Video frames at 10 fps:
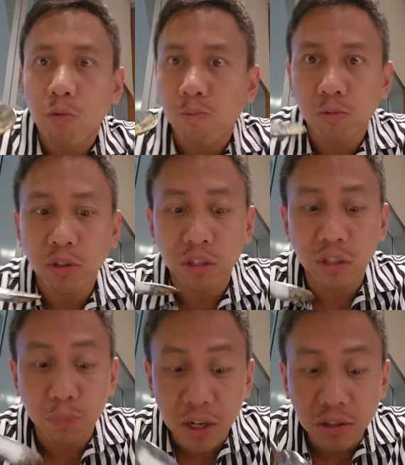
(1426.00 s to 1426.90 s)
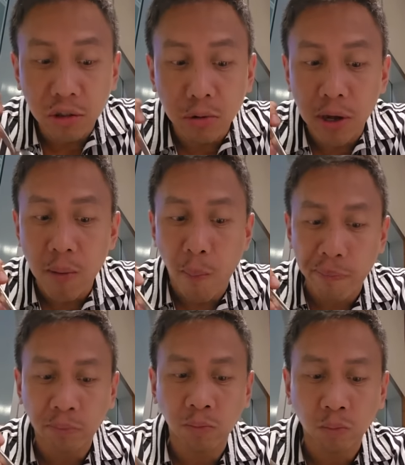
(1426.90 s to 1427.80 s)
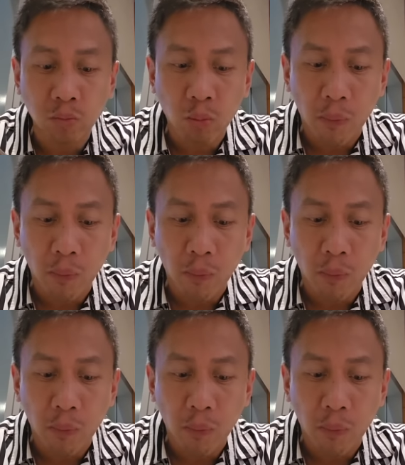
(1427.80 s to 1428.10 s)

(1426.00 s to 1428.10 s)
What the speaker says: there's a spice to it. Mm-hmm.